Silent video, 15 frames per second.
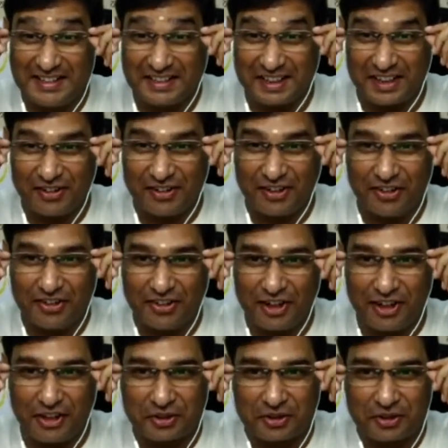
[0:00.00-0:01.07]
They're only
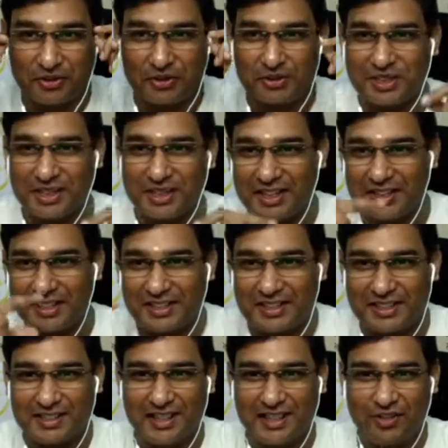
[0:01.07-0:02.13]
going through
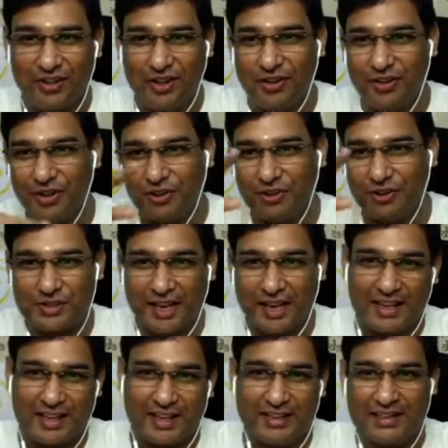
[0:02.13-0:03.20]
circles. They're only going through
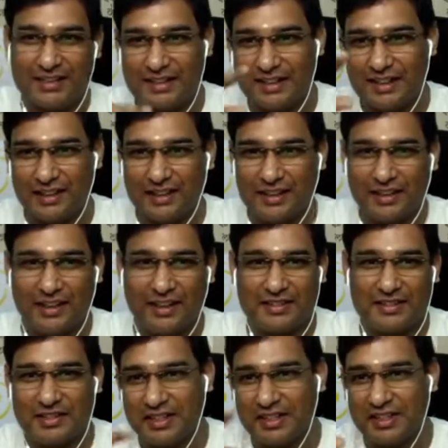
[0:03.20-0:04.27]
cycles.
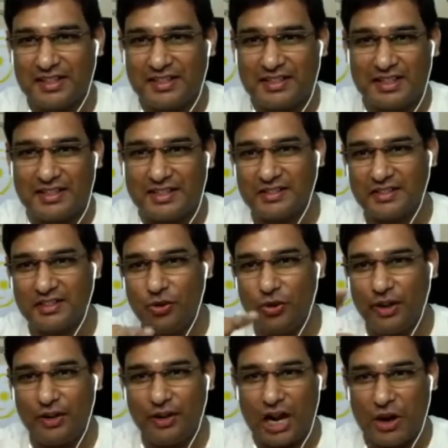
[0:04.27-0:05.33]
Circles and circles,
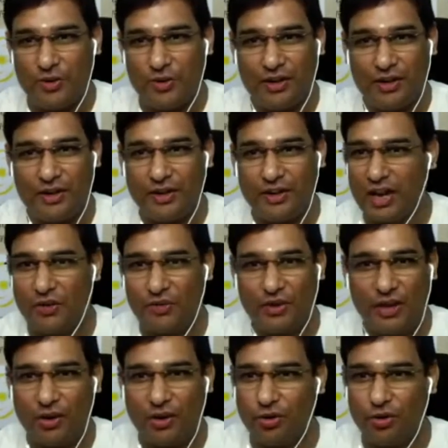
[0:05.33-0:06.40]
going round and round,
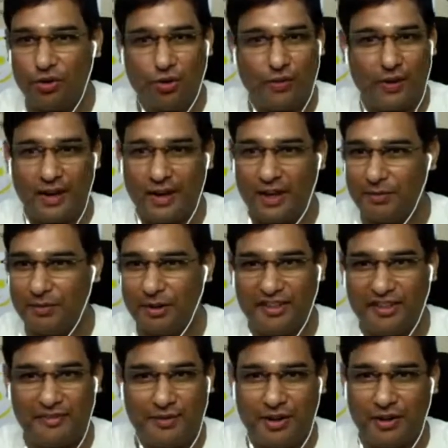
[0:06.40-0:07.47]
they go nowhere,
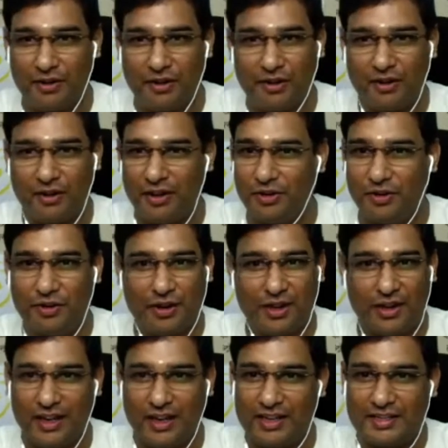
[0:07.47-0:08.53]
believe me or not. They don't
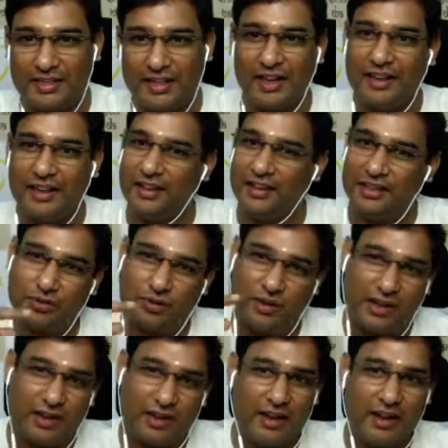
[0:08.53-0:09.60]
realize that. They're just
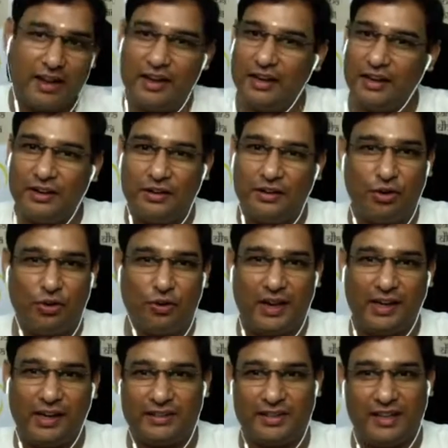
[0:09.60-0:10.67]
going nowhere. It
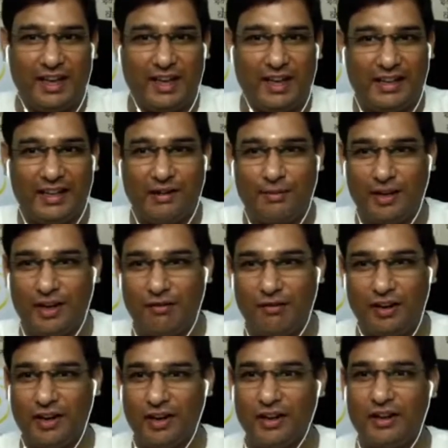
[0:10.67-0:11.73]
doesn't lead them
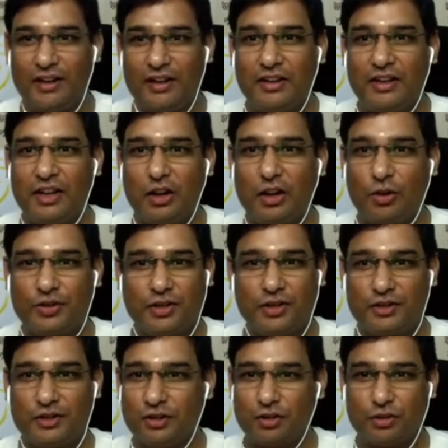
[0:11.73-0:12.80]
anywhere closer
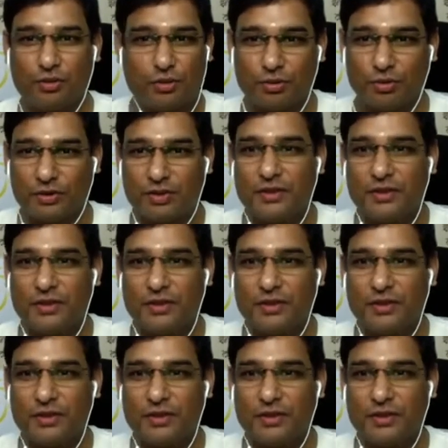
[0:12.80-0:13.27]
to the truth.